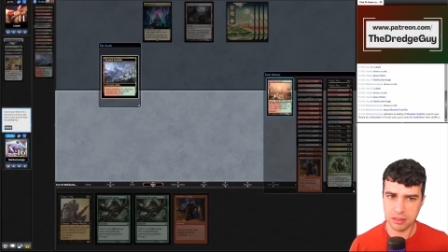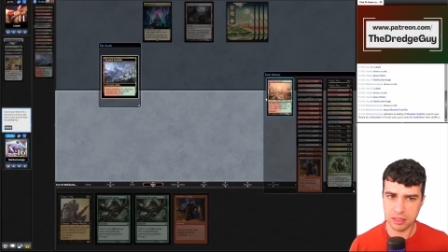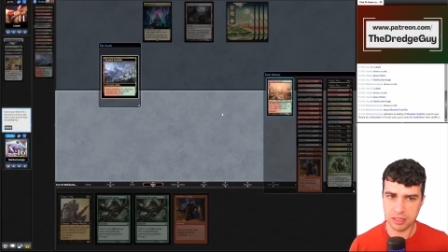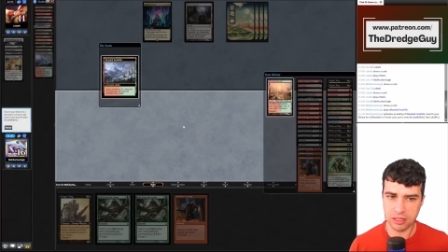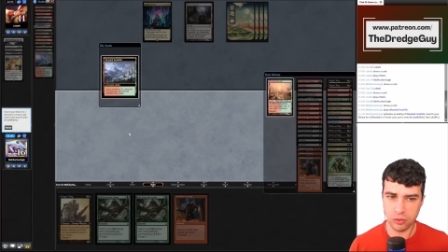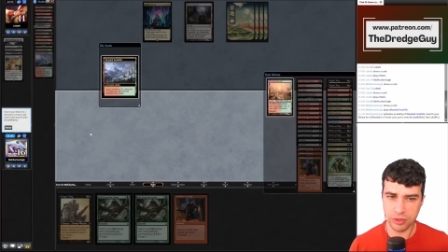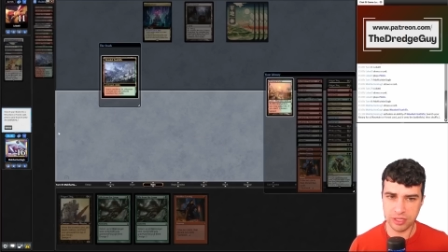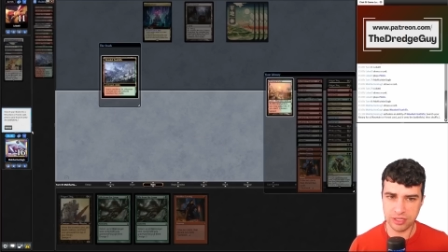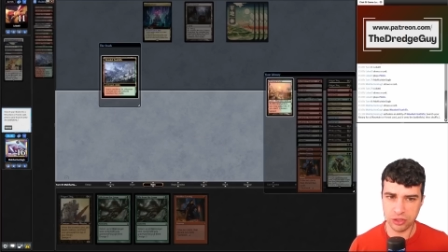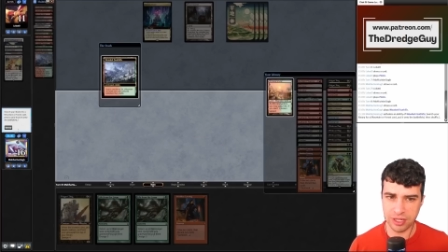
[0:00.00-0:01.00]
And oh,
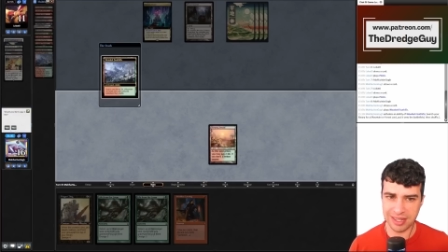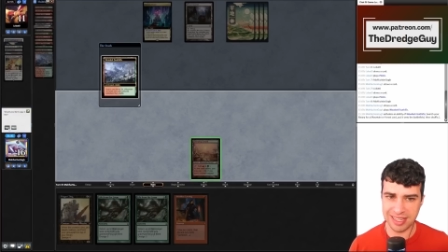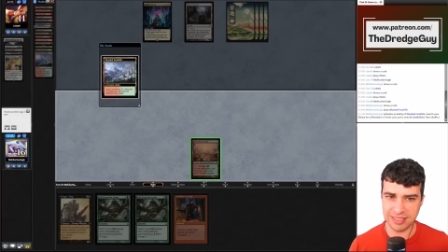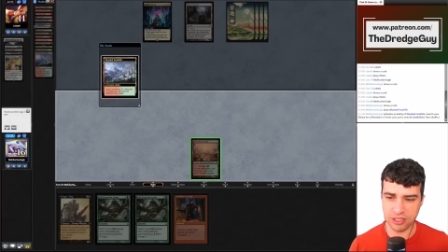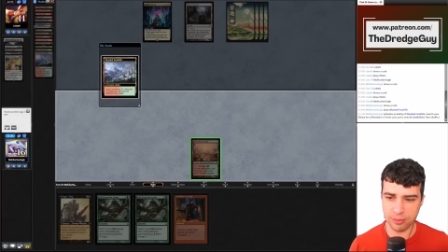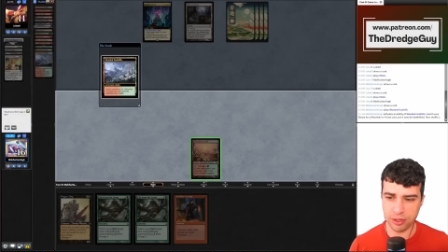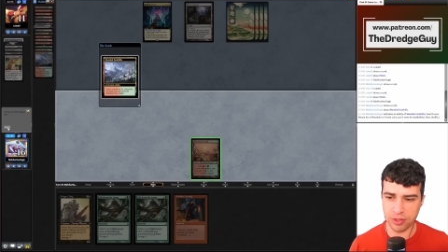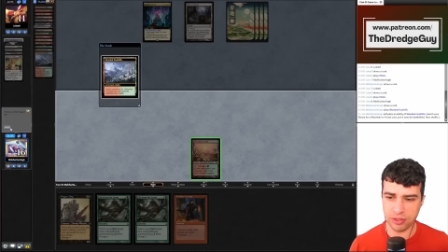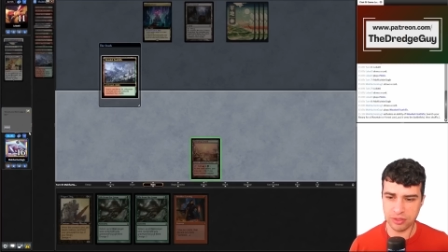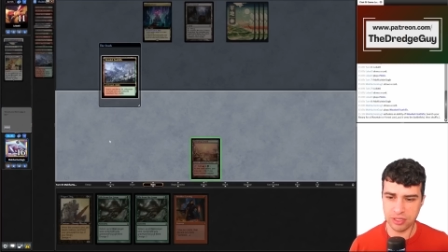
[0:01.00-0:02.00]
this is our last Stomping
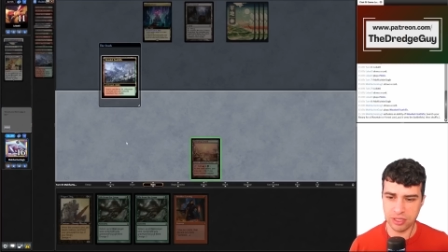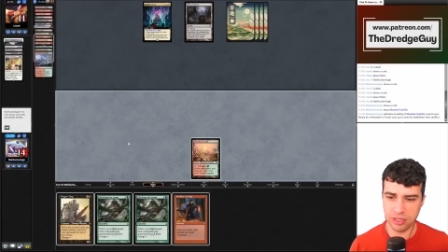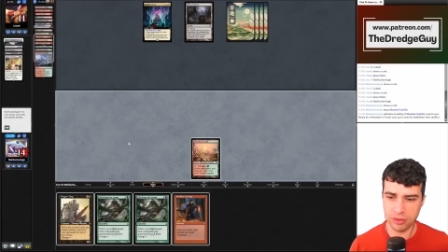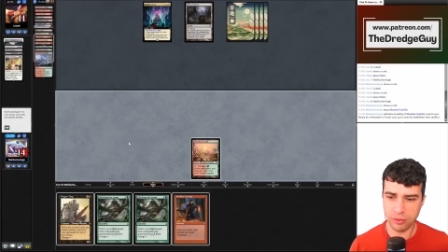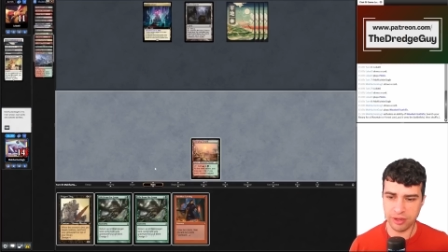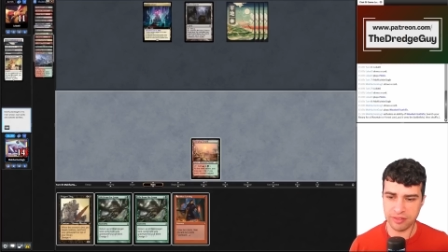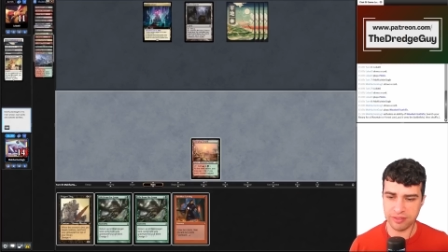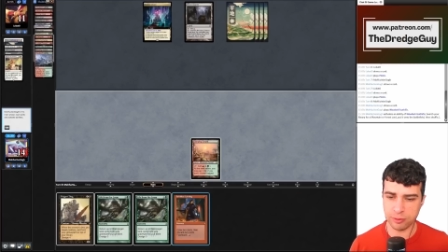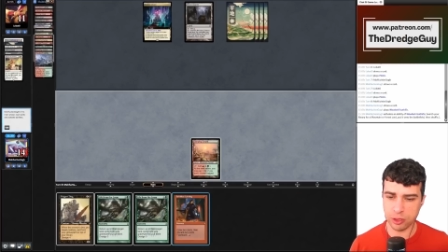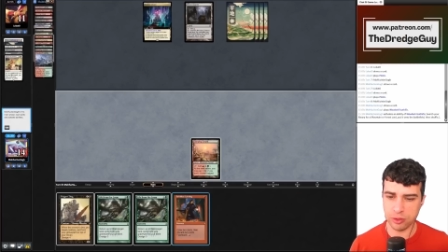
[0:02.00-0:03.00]
Ground. We have
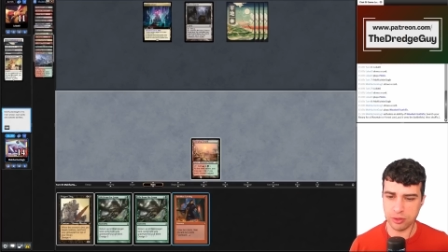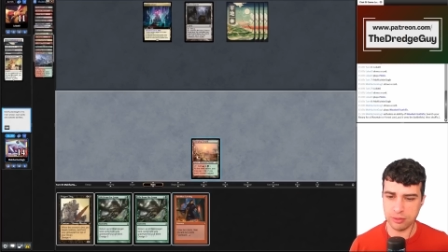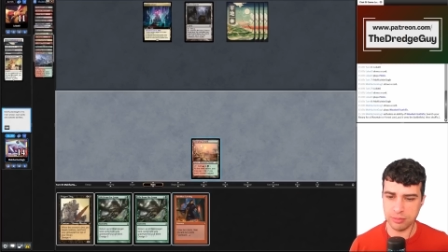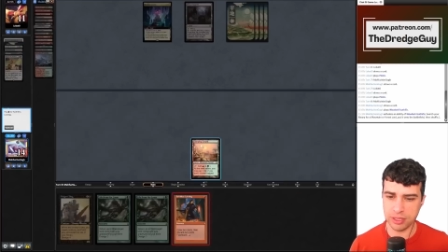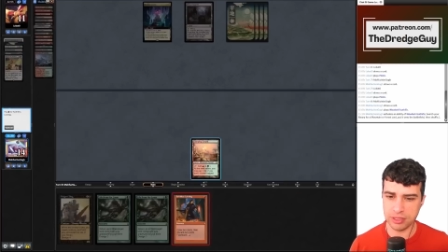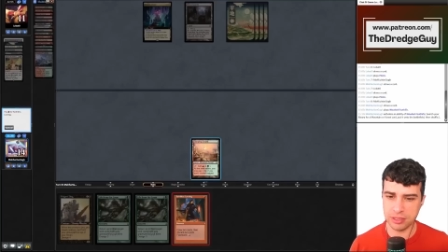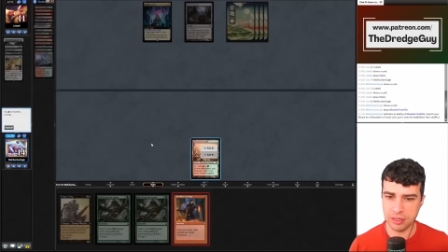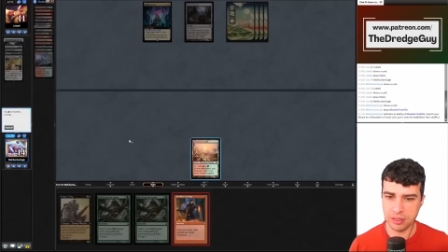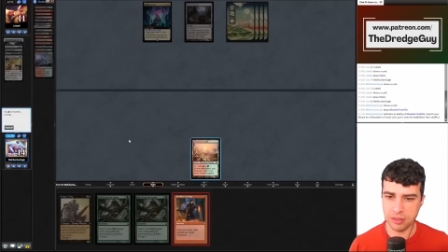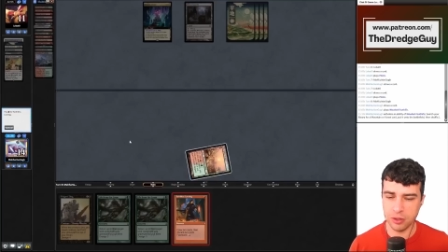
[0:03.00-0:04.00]
Life from the Loam, but
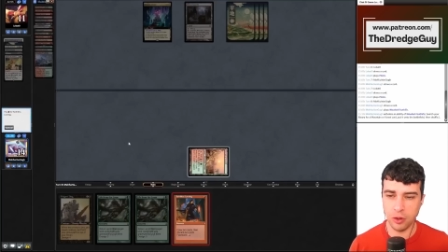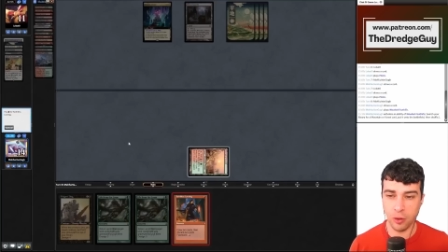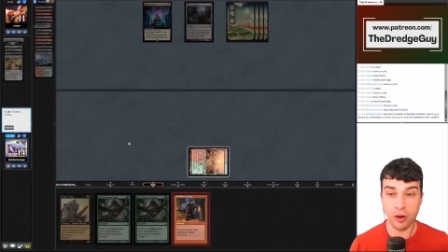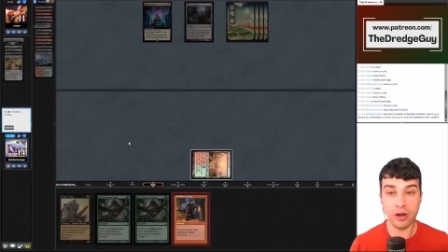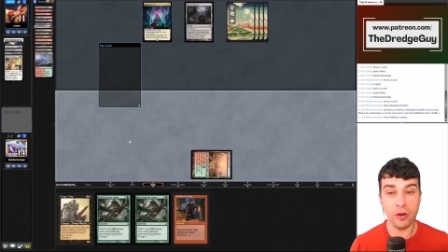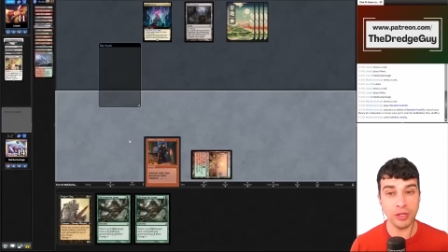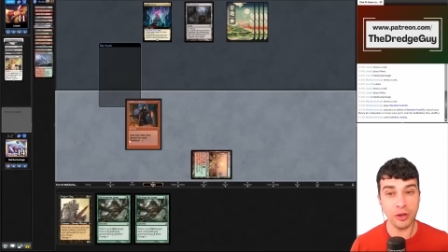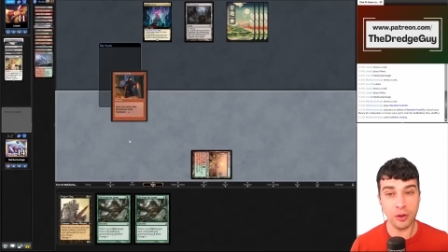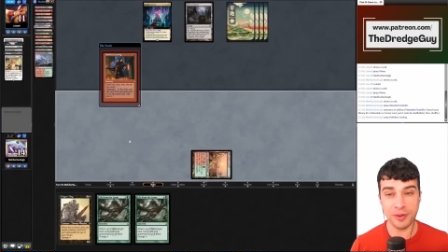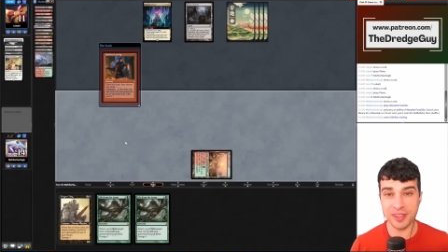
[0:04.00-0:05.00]
our only
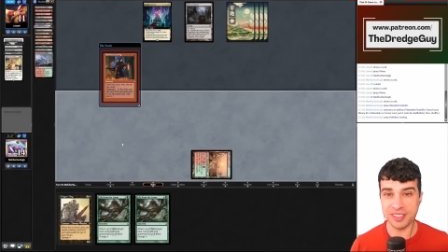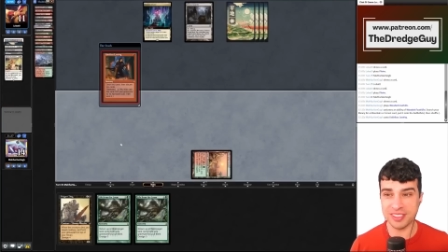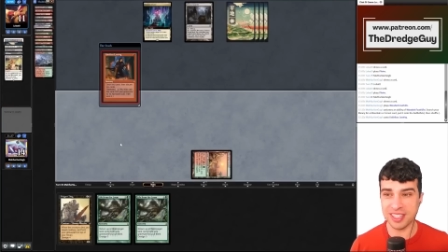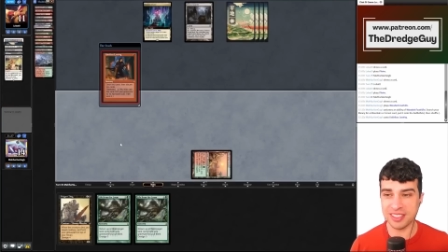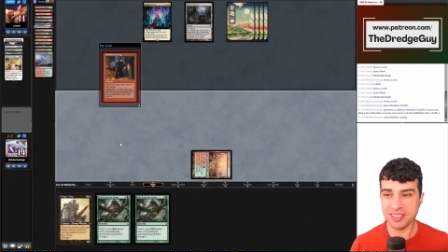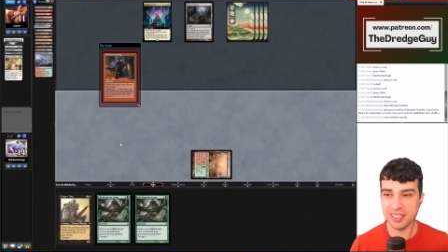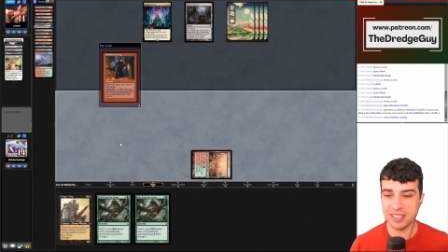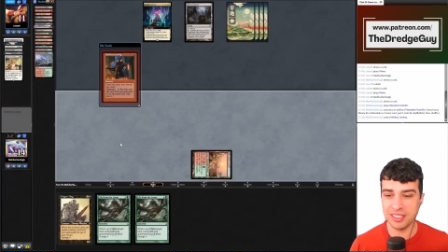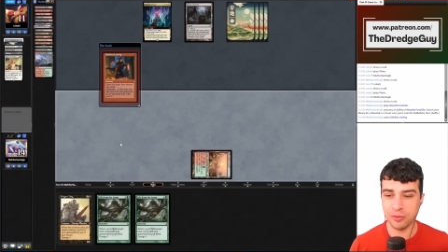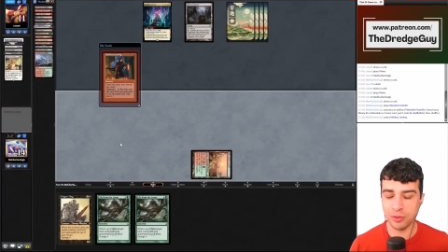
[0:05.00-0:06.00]
hope here is that
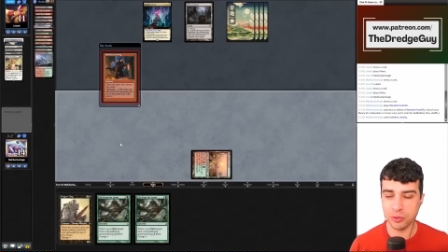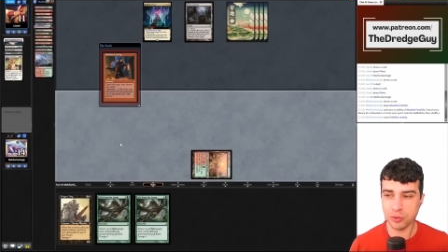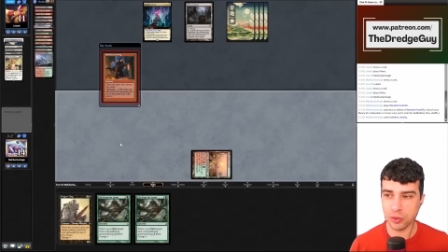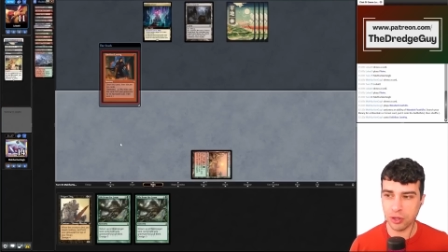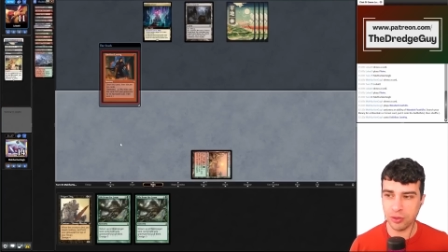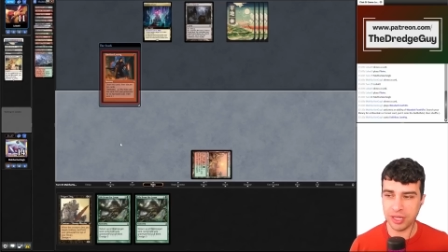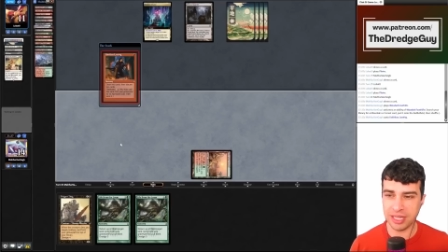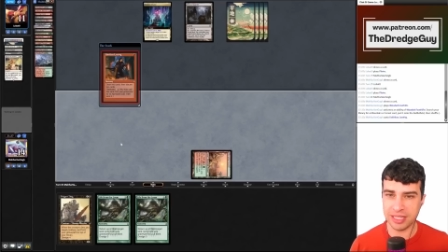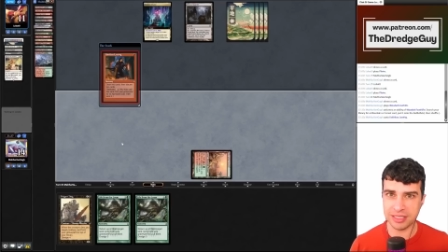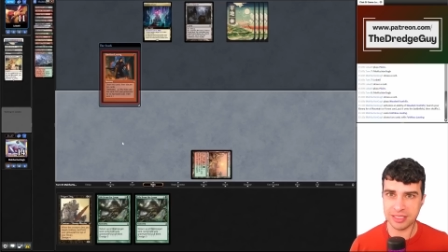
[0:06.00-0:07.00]
we'll draw a
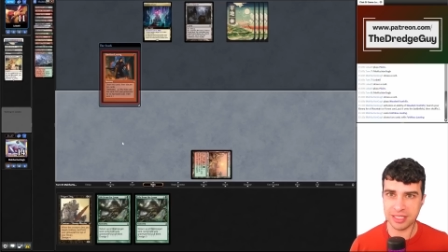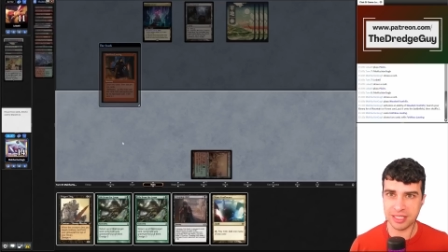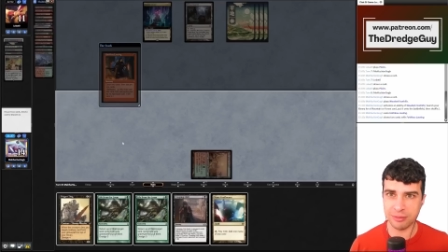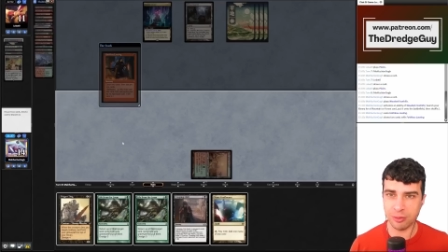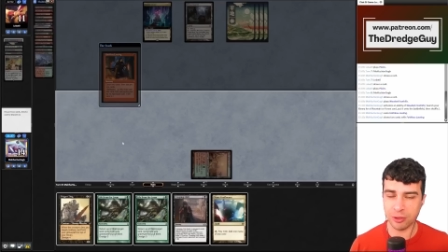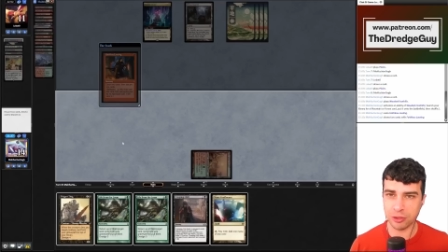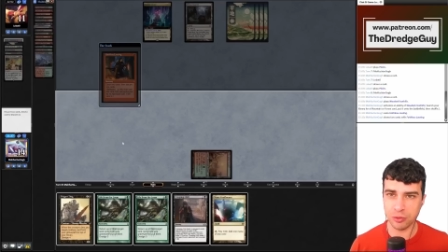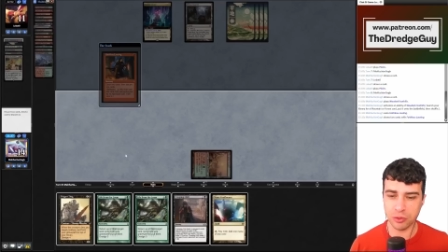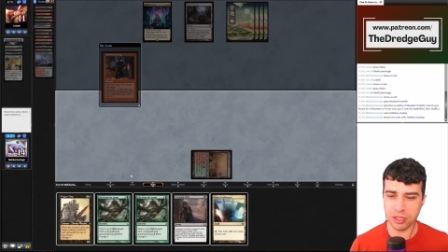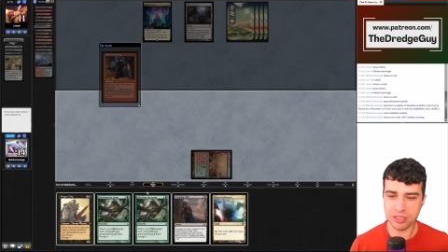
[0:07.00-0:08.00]
land and my opponent
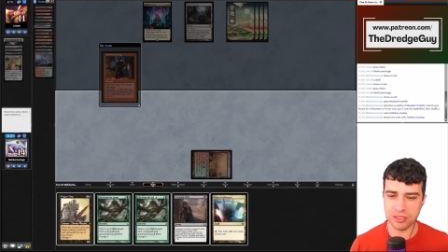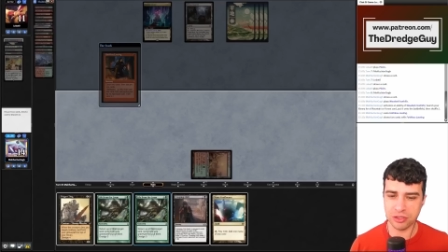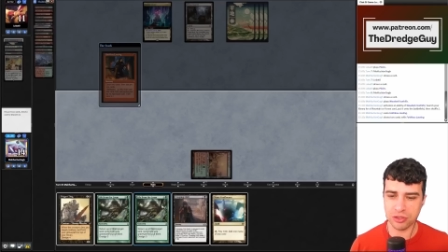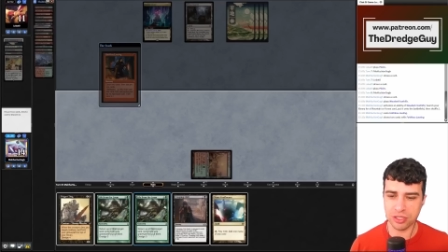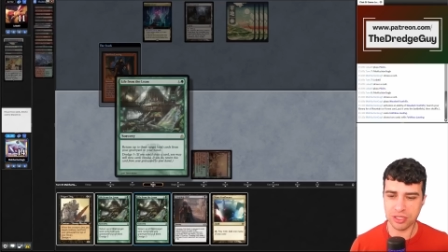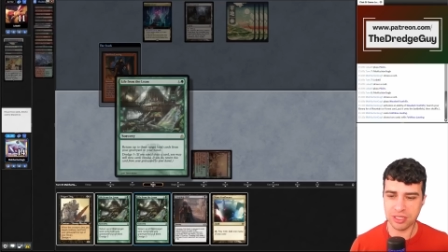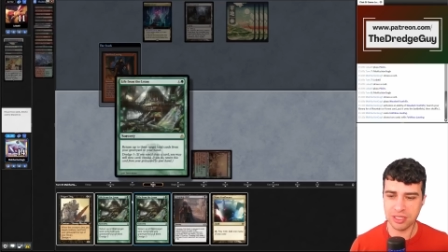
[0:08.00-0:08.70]
will not destroy